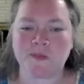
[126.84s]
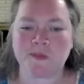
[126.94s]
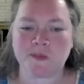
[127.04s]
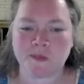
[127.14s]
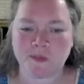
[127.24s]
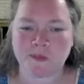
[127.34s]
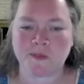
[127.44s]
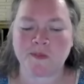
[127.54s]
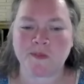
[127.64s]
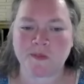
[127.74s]
the
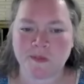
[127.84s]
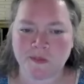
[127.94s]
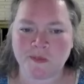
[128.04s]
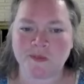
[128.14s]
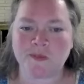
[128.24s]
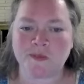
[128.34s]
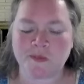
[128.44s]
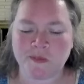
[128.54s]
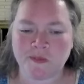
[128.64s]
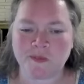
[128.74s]
city. So you have things to